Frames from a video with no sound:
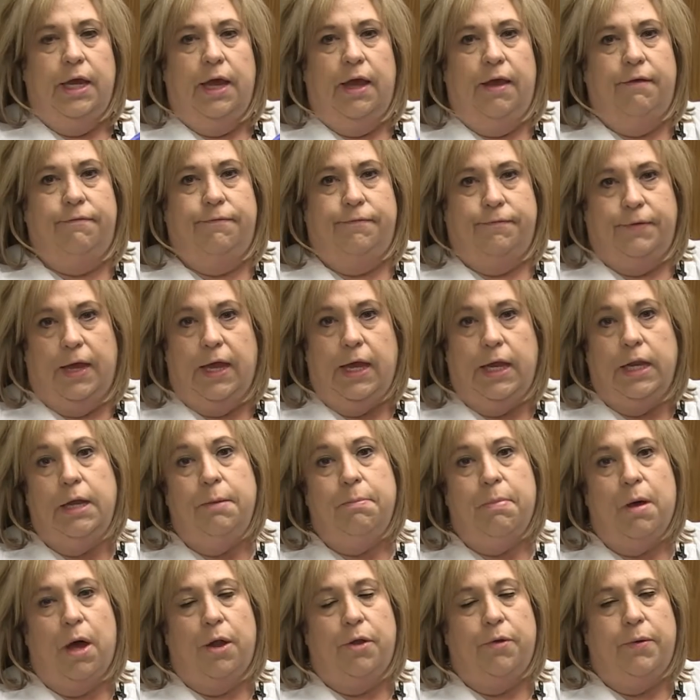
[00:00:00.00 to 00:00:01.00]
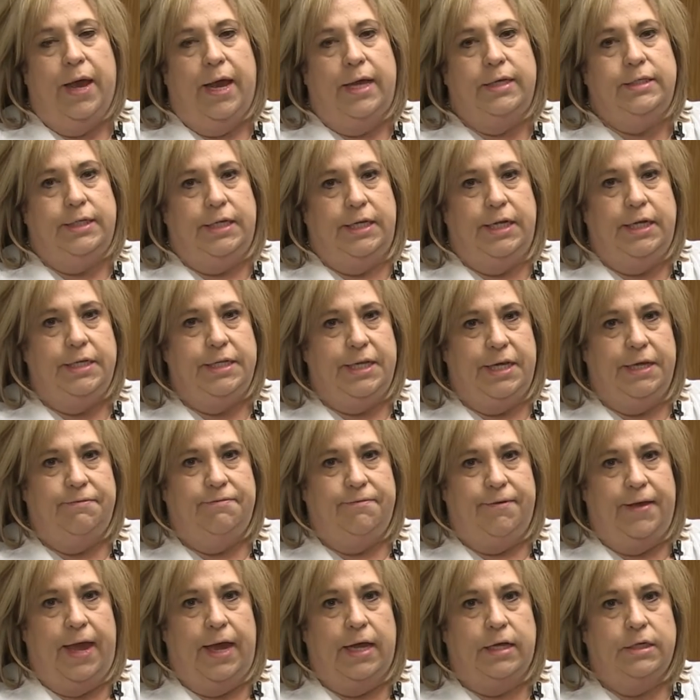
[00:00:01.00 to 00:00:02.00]
If any bottle has any
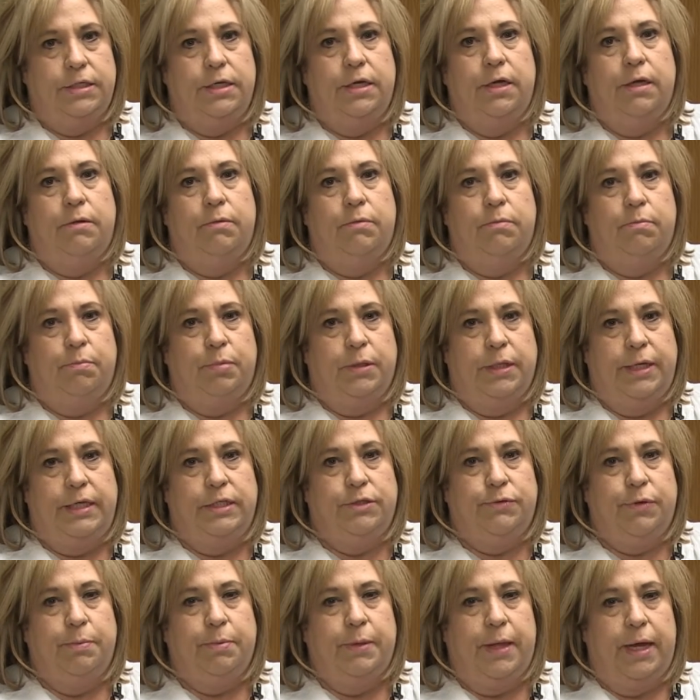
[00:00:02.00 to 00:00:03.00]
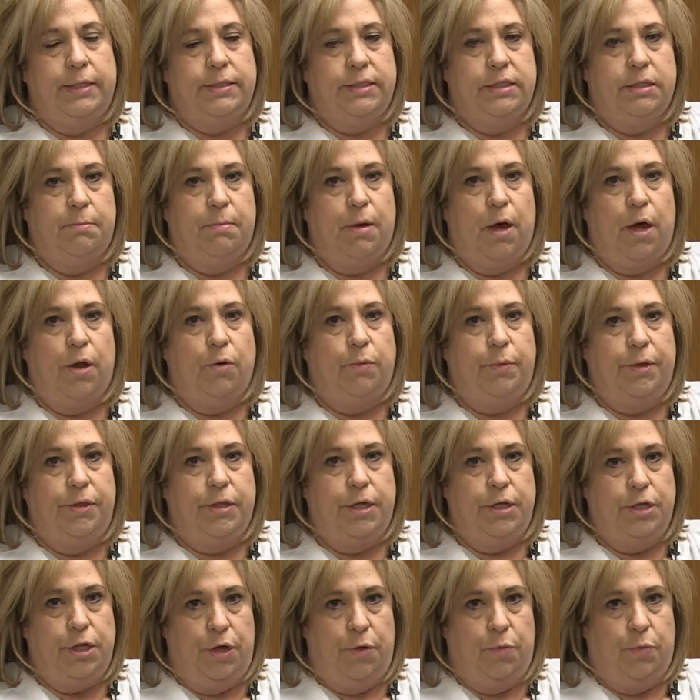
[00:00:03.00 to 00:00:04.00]
defect, please replace the bottle with
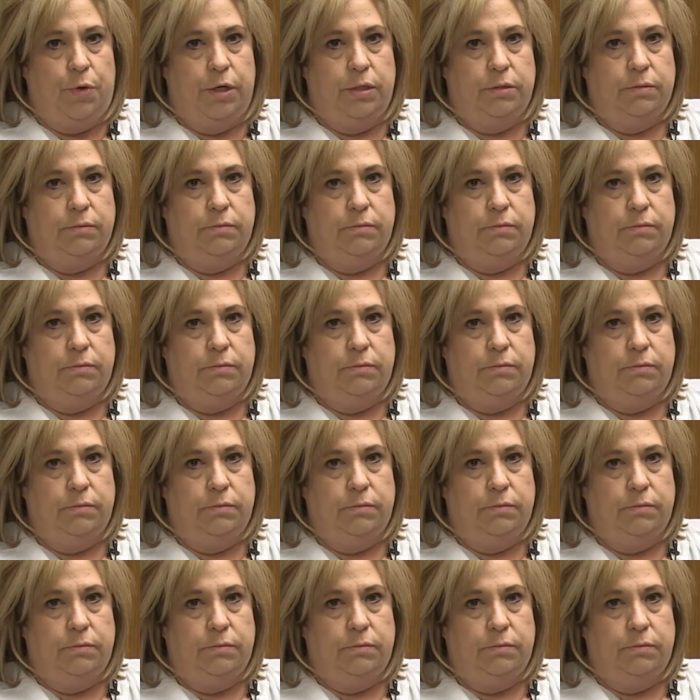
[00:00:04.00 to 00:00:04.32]
a new one.